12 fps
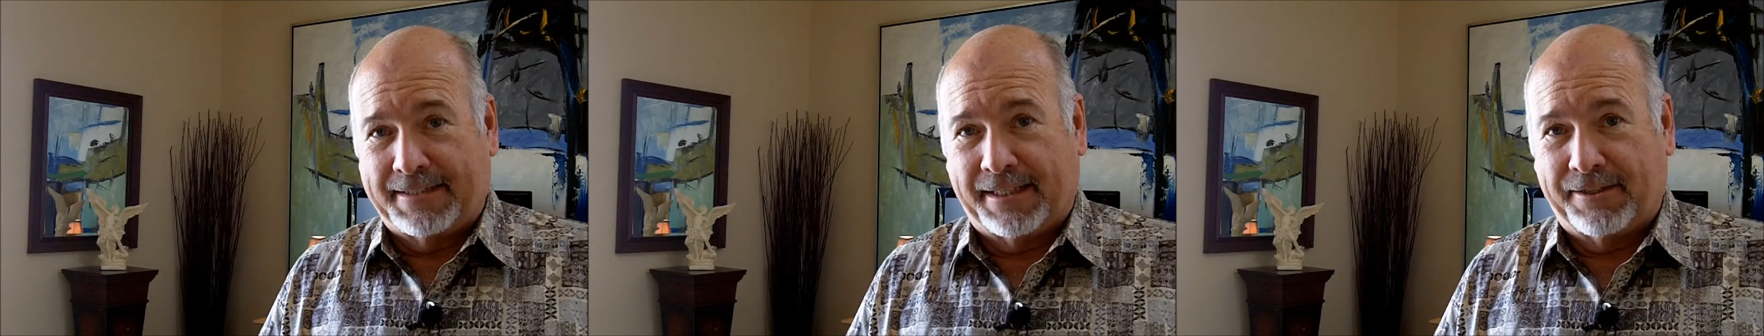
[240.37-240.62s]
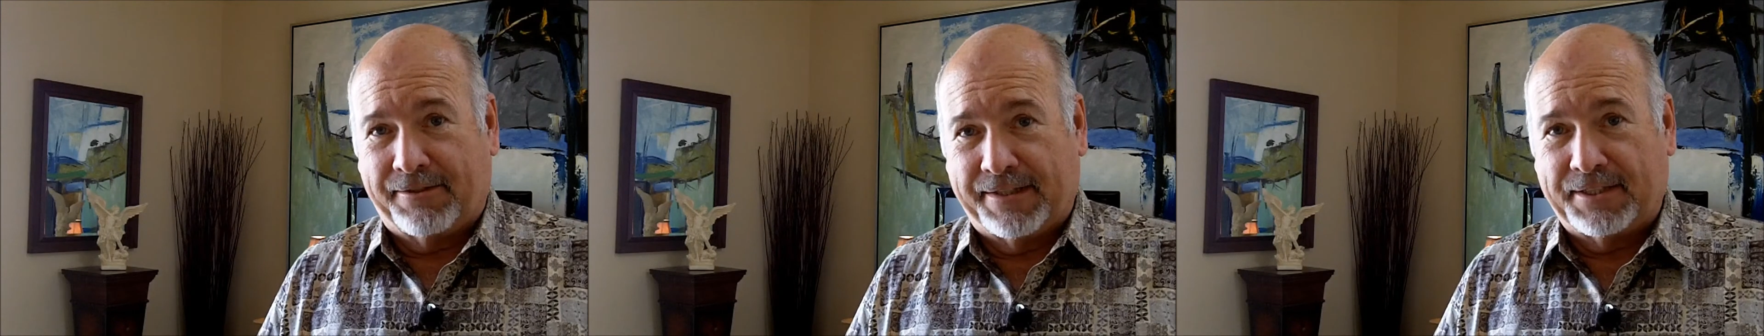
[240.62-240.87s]

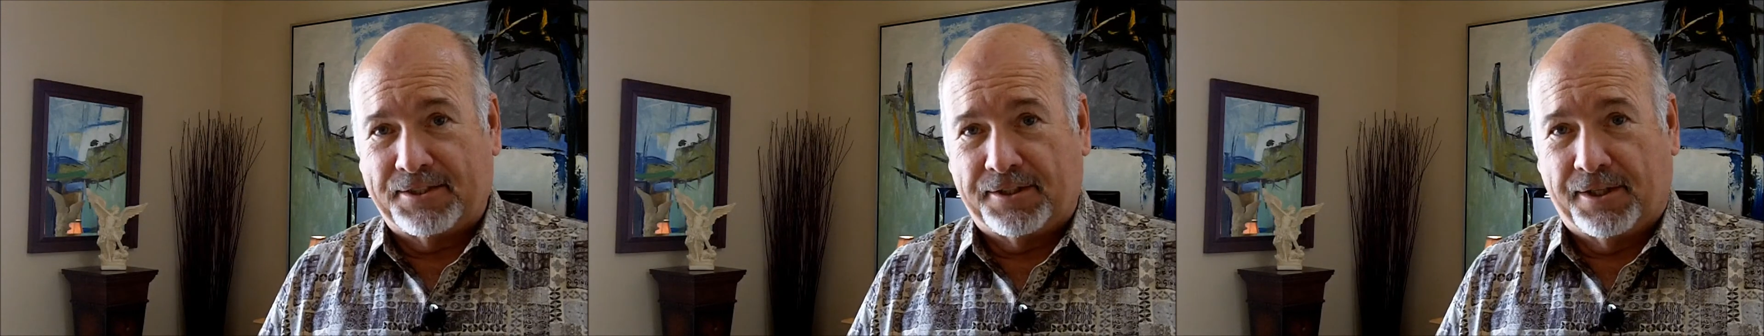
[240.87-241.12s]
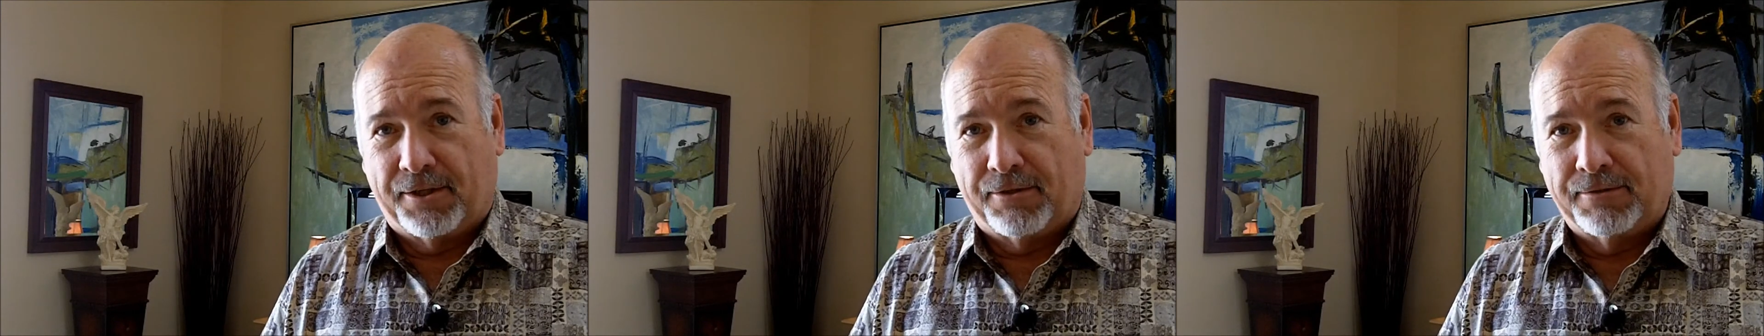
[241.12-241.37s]
tell you this
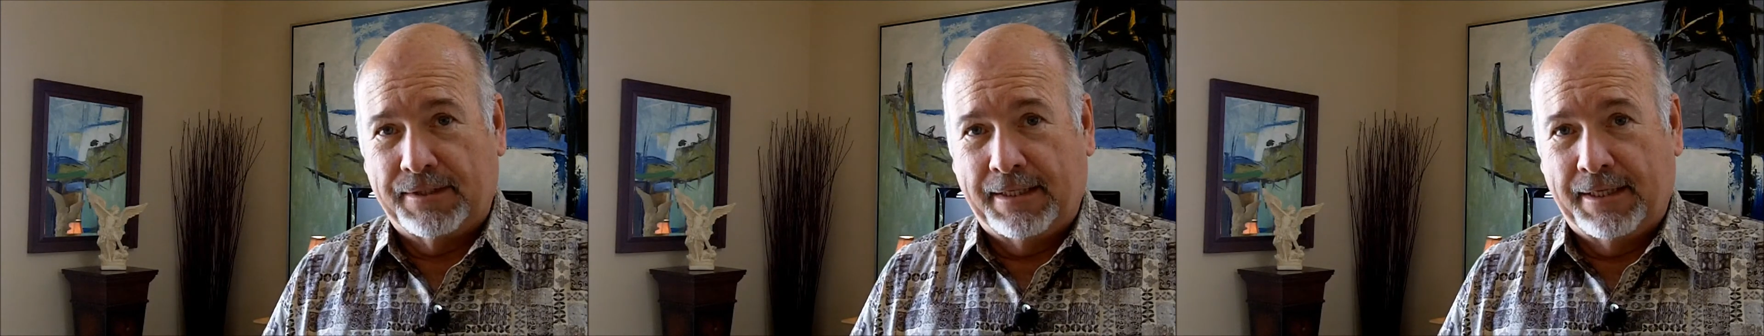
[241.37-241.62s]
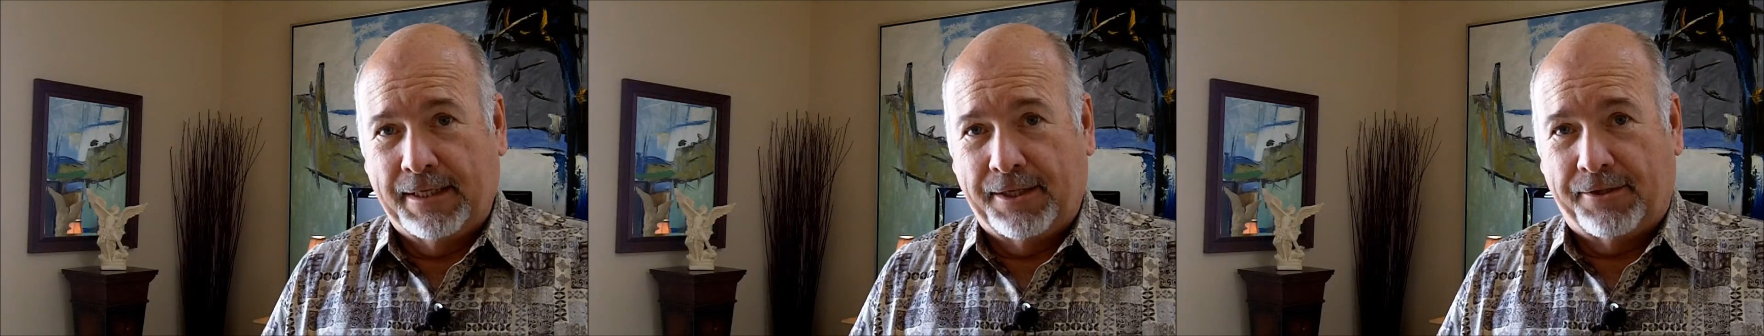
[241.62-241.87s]
though
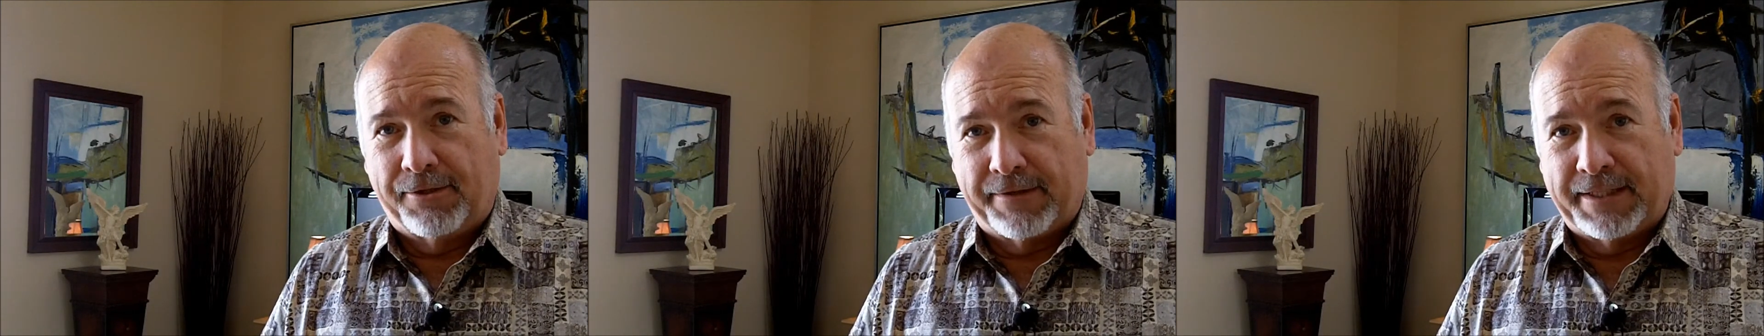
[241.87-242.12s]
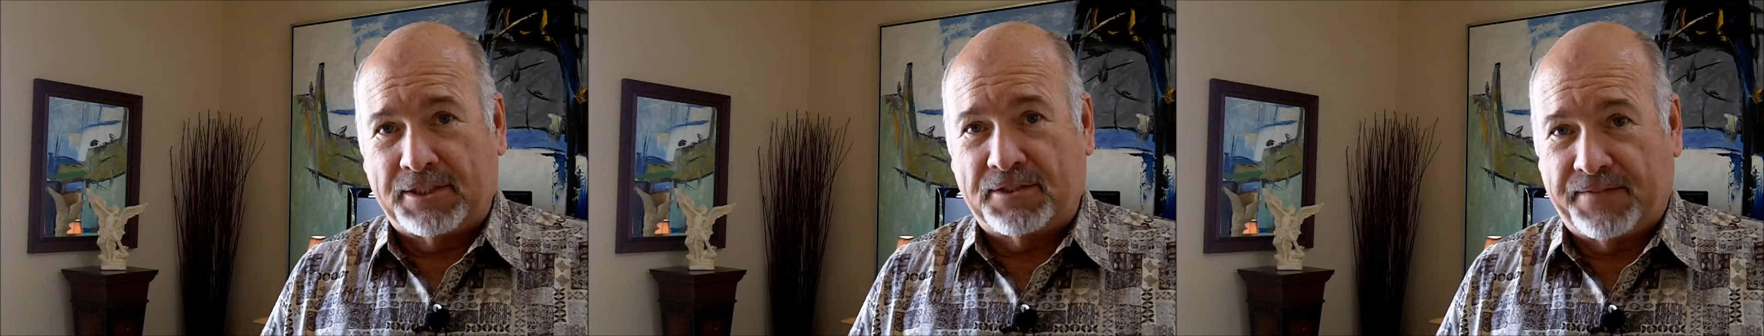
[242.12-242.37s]

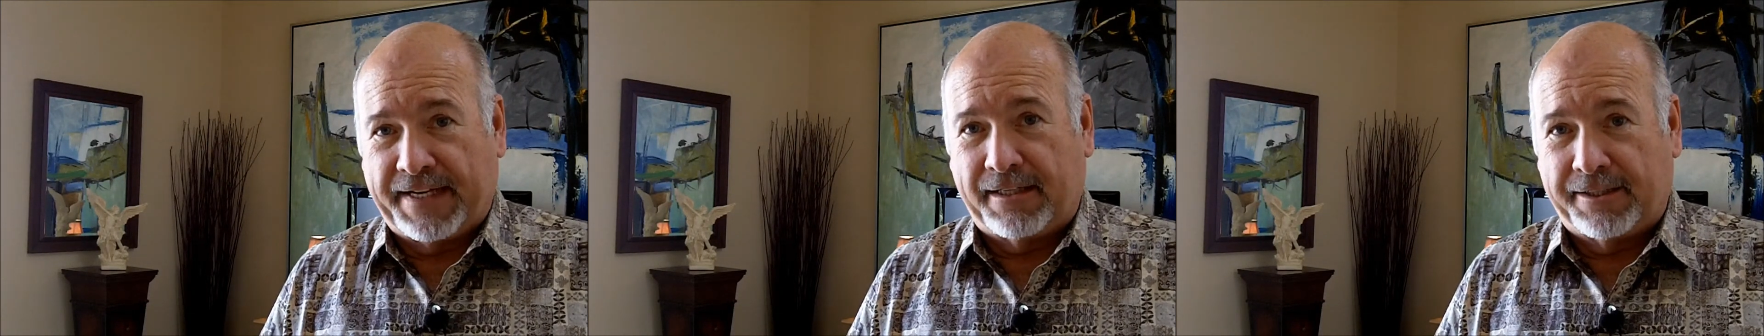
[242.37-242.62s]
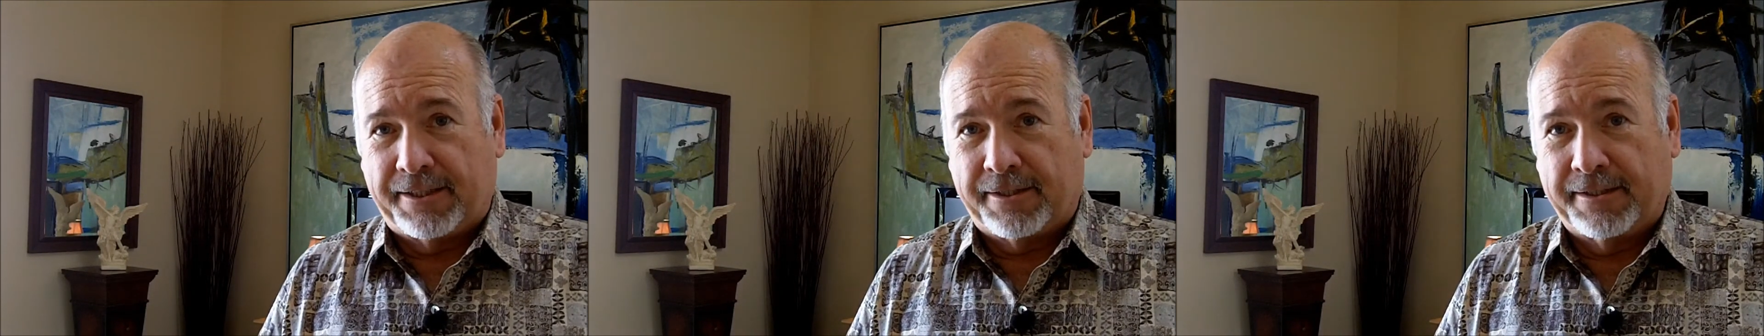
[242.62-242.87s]
there is
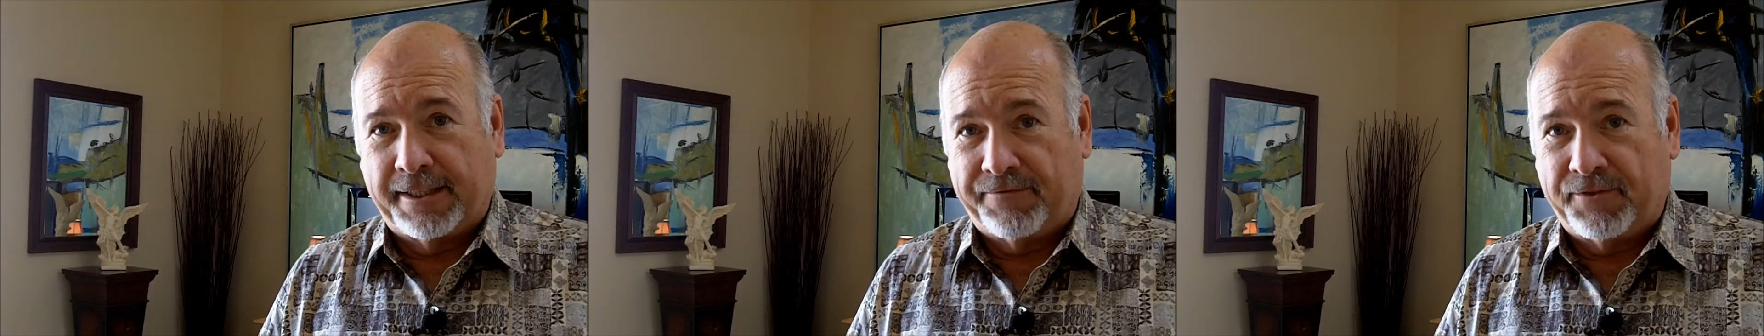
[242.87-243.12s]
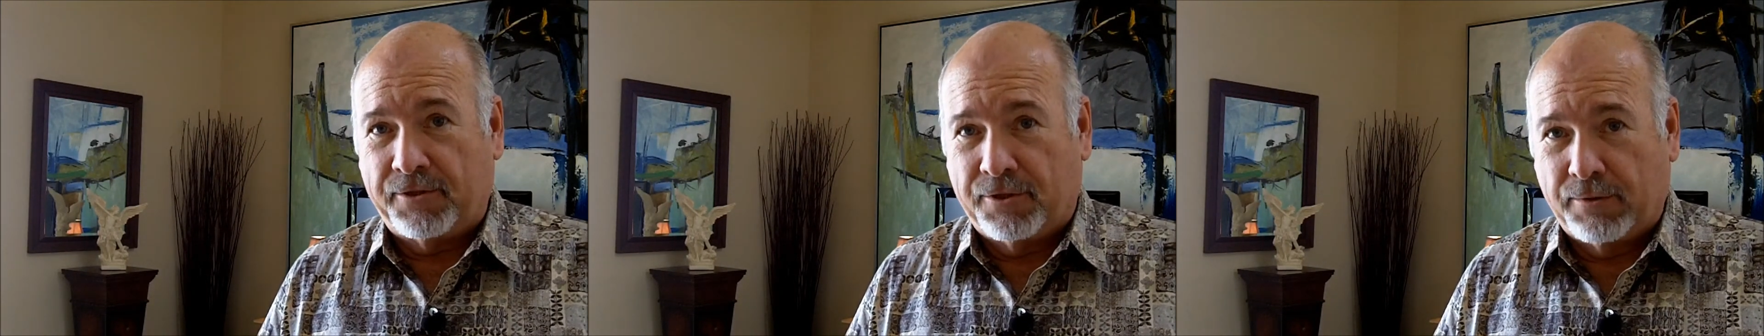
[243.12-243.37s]
failure
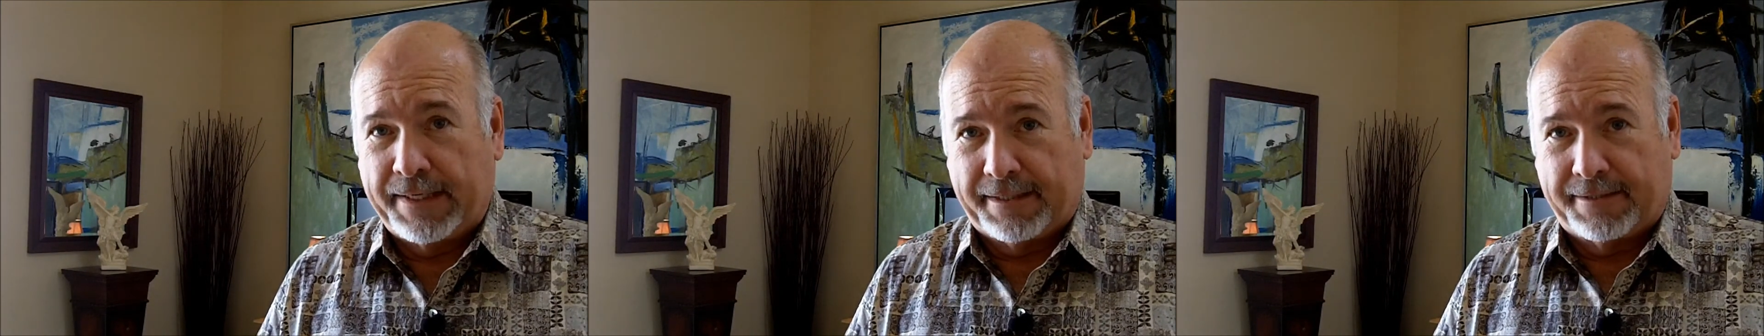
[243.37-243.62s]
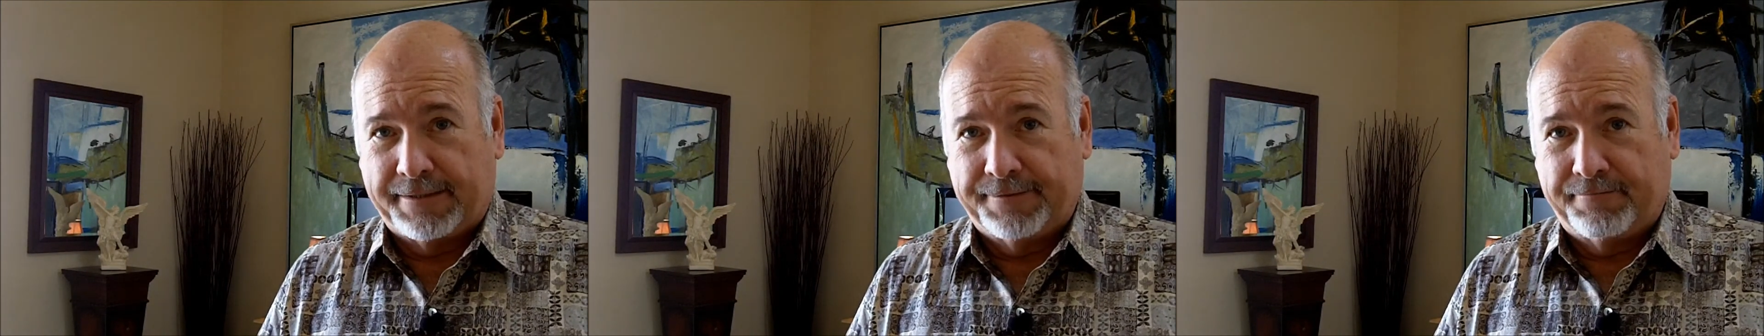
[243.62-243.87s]
if you
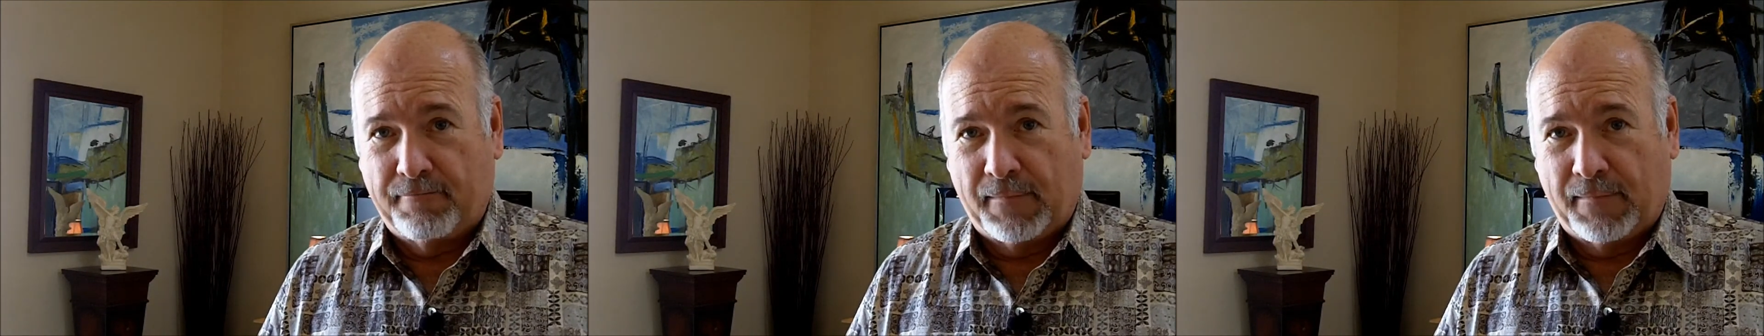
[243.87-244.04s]
quit.